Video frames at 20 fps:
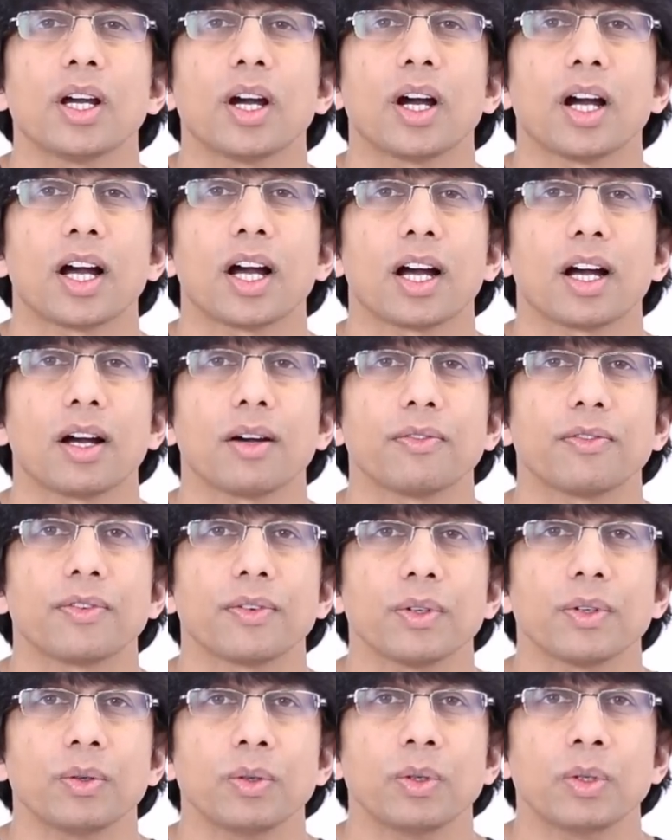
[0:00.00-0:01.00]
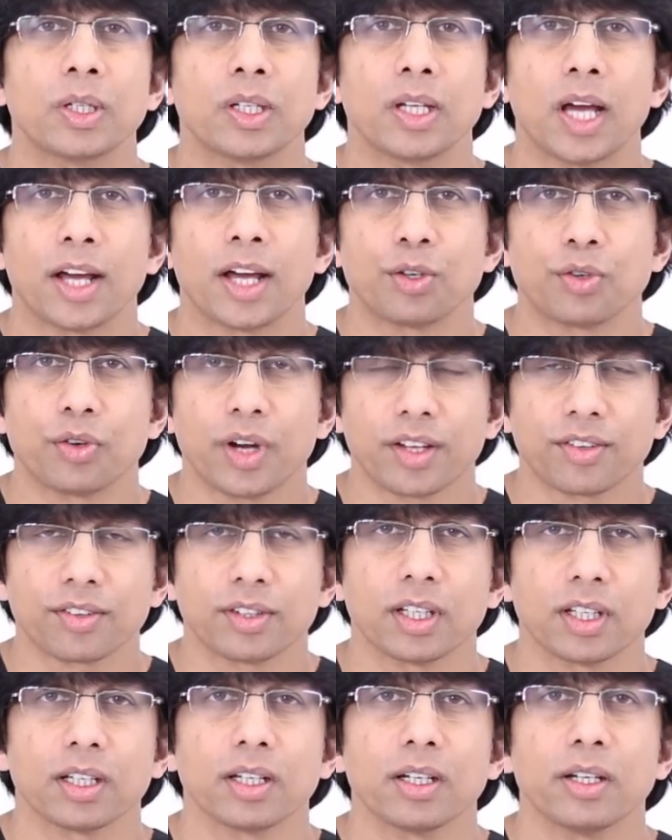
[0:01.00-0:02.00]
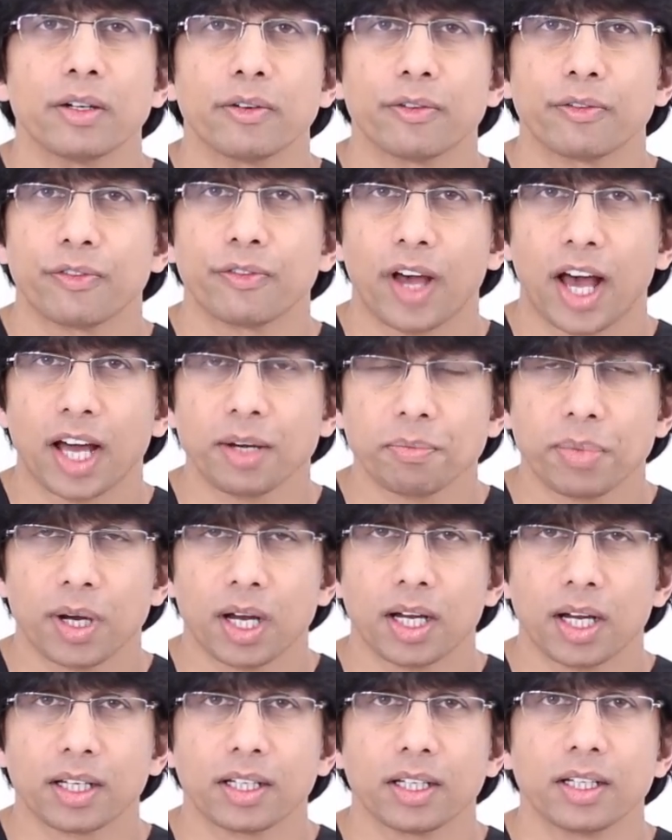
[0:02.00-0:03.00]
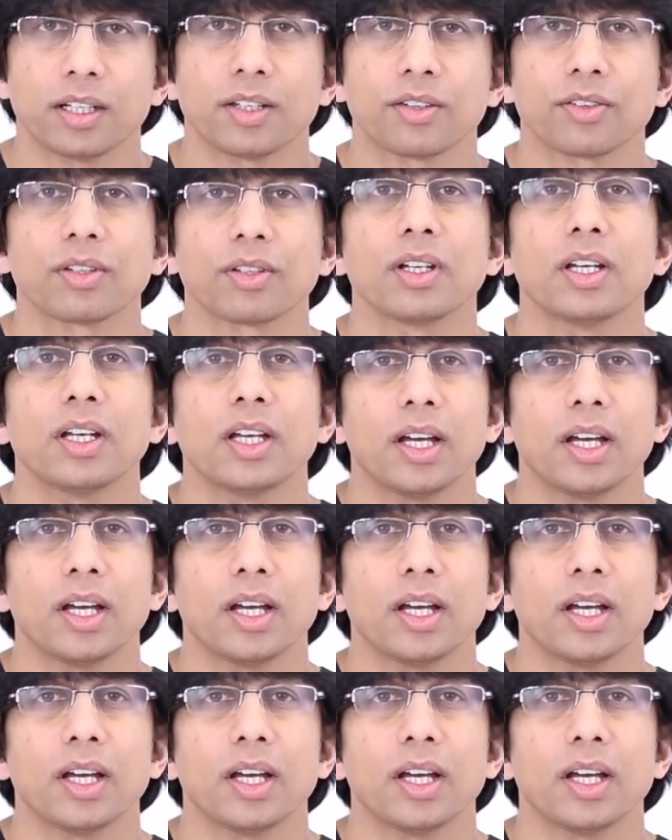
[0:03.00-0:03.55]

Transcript: of addressing fat pockets,